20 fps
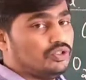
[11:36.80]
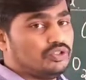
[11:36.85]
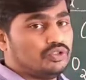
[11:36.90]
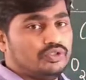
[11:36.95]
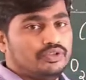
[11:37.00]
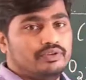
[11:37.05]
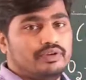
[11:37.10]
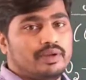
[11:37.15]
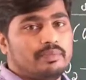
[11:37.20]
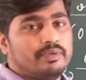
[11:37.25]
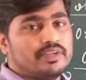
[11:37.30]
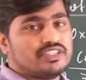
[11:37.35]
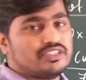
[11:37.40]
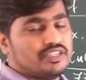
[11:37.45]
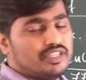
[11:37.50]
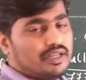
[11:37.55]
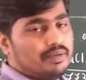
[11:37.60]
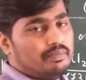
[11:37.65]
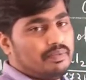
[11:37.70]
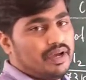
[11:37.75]
through your first
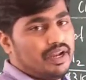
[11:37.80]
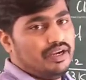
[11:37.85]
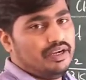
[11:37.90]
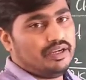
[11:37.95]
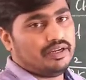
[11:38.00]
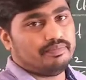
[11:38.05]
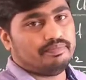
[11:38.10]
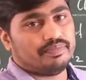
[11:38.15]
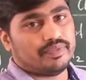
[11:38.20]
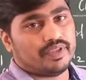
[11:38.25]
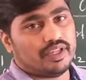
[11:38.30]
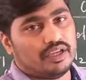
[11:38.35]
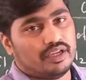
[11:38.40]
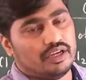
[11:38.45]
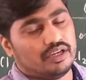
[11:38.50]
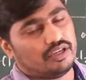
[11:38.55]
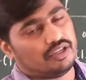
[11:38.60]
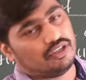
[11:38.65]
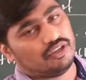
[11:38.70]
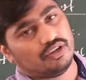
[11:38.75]
year part
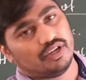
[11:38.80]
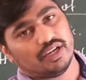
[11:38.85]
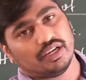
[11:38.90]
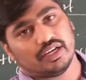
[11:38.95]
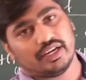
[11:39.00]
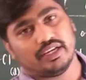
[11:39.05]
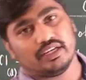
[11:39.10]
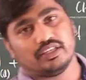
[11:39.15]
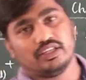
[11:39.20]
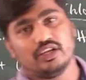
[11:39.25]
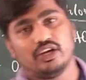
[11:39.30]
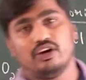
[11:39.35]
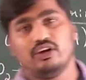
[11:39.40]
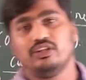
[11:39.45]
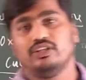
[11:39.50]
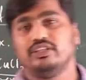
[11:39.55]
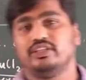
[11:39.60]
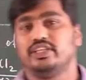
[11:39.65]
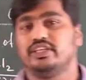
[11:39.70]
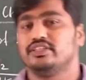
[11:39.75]
and you get
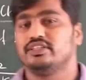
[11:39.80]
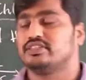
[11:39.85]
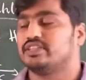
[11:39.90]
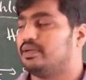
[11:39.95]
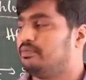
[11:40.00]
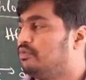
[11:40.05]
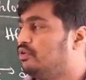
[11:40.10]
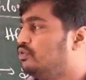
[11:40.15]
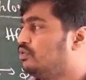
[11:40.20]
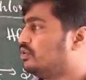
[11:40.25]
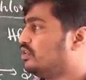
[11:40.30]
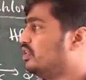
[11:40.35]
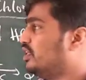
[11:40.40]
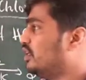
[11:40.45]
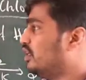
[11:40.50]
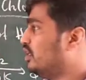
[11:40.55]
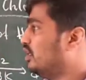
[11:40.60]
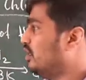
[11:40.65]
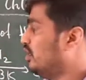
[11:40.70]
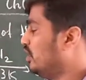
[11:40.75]
all the things about
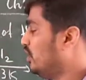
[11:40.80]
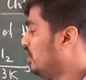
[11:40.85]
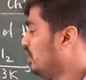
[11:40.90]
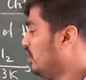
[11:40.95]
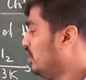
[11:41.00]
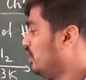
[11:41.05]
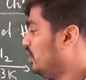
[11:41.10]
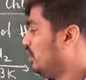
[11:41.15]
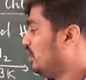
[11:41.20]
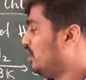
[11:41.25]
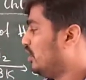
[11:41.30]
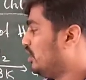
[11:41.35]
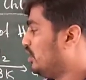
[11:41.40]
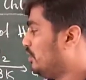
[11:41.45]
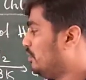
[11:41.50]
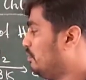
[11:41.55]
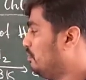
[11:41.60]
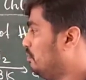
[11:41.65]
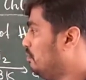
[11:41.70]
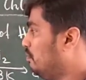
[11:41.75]

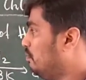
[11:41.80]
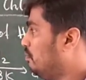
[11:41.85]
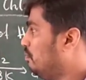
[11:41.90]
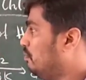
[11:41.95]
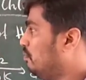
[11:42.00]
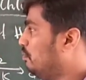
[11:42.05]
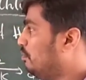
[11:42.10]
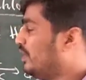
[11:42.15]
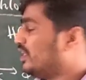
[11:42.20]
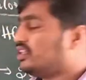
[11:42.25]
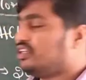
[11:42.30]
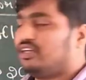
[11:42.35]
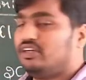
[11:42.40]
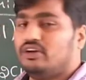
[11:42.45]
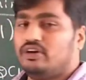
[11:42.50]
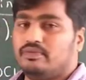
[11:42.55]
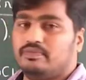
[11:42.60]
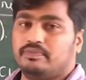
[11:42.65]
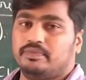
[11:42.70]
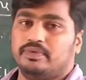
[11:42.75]
the method
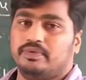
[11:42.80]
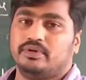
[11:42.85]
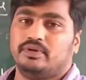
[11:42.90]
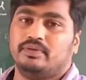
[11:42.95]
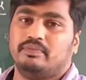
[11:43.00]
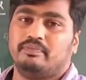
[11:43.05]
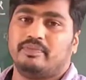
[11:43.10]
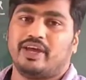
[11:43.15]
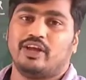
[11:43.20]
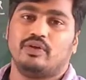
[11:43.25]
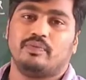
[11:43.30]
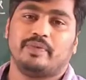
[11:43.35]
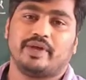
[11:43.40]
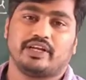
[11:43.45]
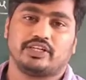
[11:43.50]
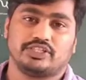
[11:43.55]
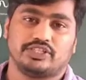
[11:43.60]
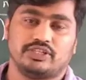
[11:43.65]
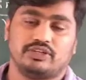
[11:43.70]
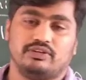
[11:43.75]
of
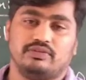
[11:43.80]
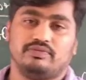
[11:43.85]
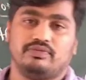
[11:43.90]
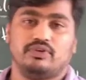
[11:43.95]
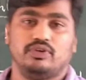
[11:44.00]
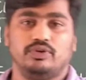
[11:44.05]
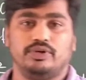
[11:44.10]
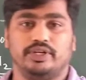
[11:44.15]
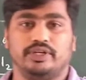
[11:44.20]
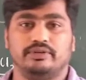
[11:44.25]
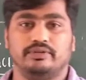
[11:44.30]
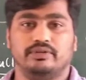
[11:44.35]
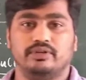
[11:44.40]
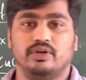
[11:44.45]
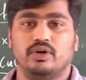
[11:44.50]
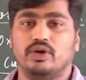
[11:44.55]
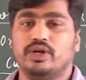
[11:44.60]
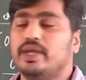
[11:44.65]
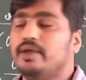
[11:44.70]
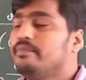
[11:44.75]
manufacture of chlorine.
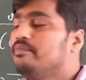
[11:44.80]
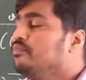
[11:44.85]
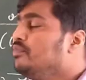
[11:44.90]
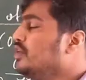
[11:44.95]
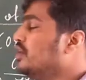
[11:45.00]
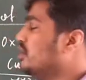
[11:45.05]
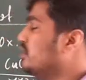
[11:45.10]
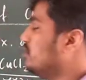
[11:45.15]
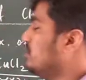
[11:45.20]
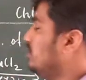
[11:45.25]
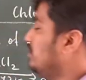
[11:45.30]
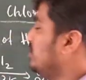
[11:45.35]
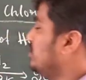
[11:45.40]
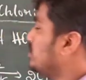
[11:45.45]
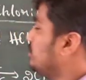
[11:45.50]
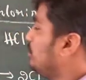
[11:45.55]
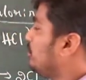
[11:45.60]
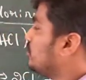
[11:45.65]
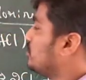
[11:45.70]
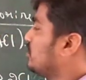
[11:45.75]
Okay, so
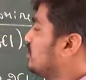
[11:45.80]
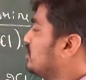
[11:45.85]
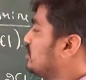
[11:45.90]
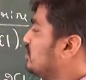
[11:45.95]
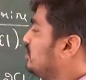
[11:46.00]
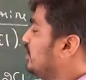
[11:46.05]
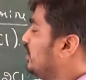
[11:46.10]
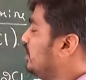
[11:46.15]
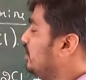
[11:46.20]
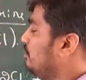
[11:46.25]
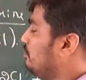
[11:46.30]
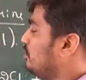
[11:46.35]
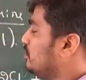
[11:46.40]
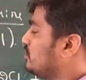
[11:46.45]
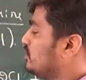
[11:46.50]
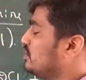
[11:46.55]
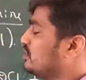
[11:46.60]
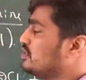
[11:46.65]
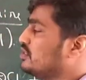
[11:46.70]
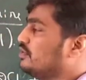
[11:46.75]
this process, Deacon
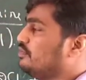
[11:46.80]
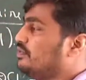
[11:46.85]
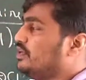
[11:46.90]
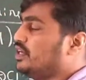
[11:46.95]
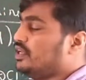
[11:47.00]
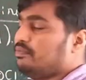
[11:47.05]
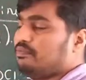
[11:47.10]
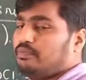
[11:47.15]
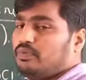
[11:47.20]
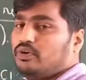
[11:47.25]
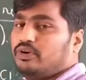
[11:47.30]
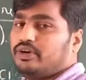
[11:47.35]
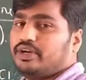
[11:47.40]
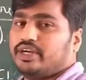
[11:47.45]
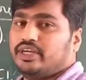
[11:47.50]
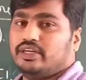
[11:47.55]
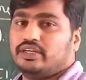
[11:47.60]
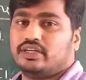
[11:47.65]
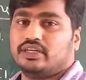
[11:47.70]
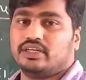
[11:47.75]
process, is a very
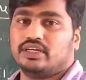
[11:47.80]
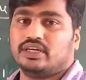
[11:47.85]
important